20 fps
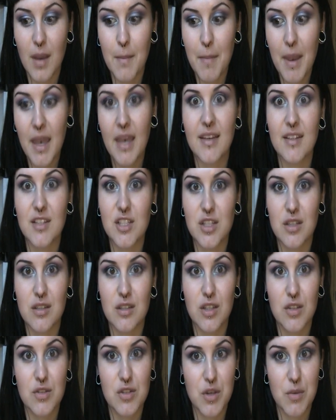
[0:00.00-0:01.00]
page,
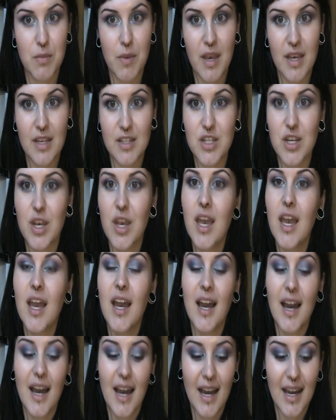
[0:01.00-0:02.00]
YouTube page.
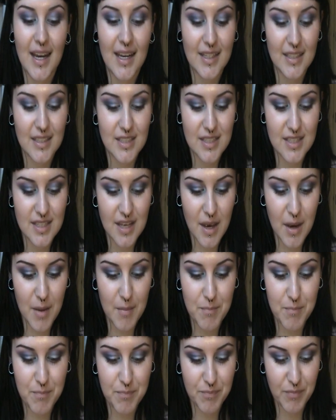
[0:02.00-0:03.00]
And
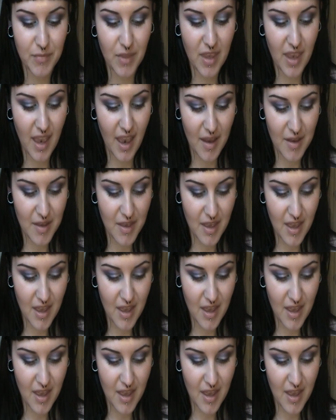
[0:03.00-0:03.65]
yeah,